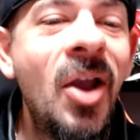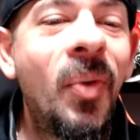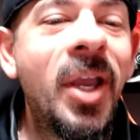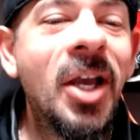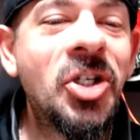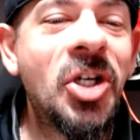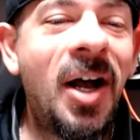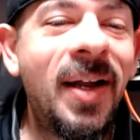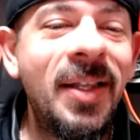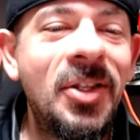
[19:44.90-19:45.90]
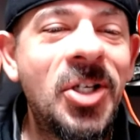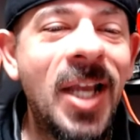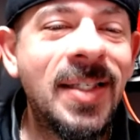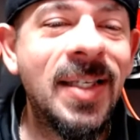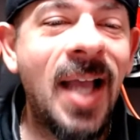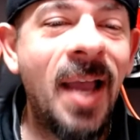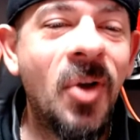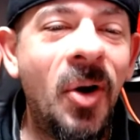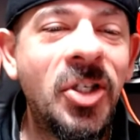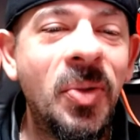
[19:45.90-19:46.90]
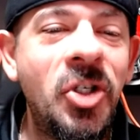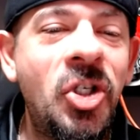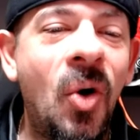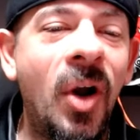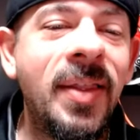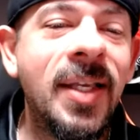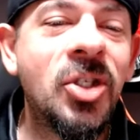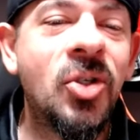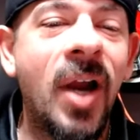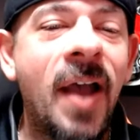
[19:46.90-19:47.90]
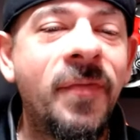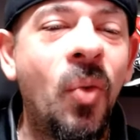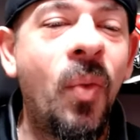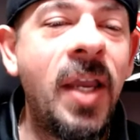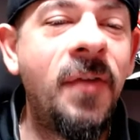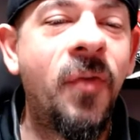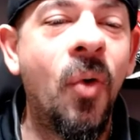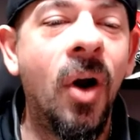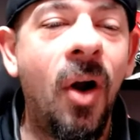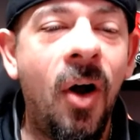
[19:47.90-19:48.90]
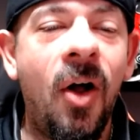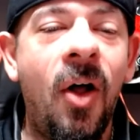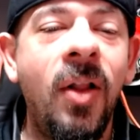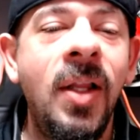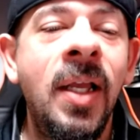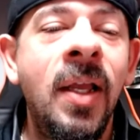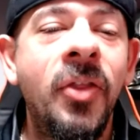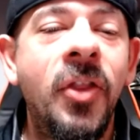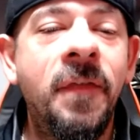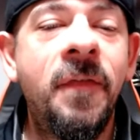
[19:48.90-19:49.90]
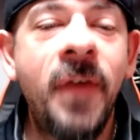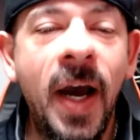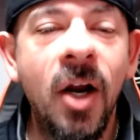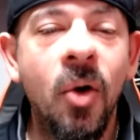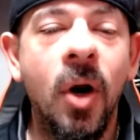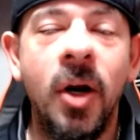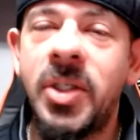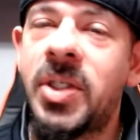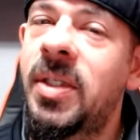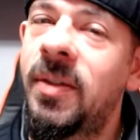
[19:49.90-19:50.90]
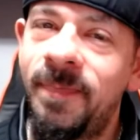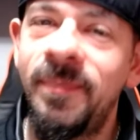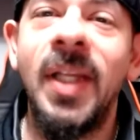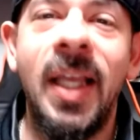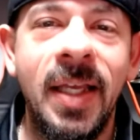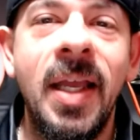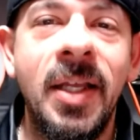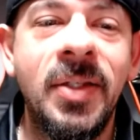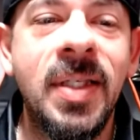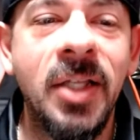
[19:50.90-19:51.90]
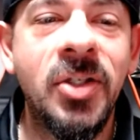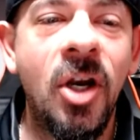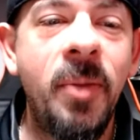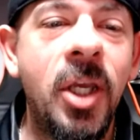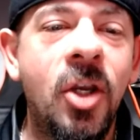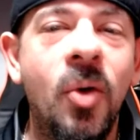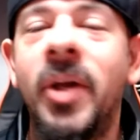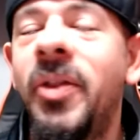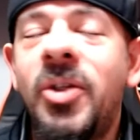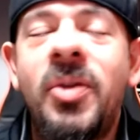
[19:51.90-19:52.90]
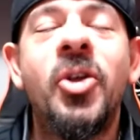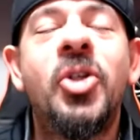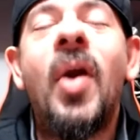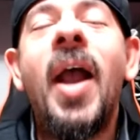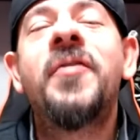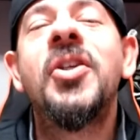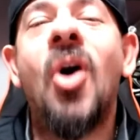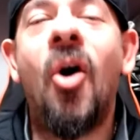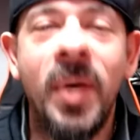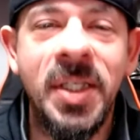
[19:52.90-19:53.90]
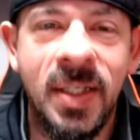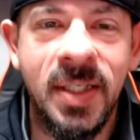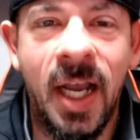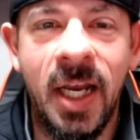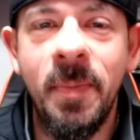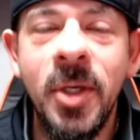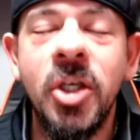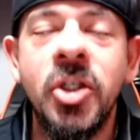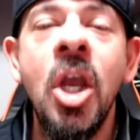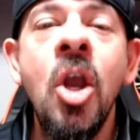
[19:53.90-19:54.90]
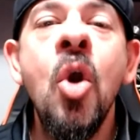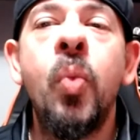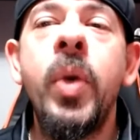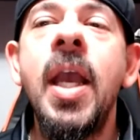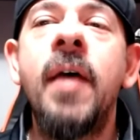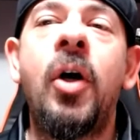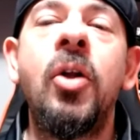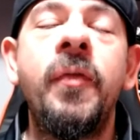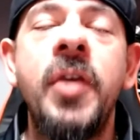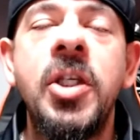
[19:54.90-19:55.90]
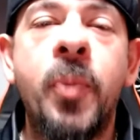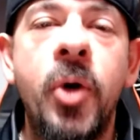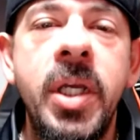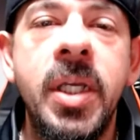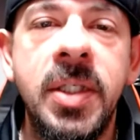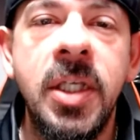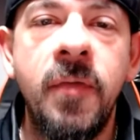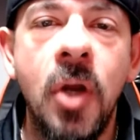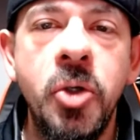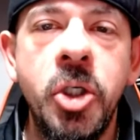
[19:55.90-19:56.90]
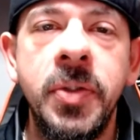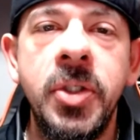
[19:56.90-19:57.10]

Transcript: Sean in the chat, says, I'm going to enjoy this draft. Wait for all the fireworks. It's going to be a good one. The draft is always exciting because we have all of these preconceived notions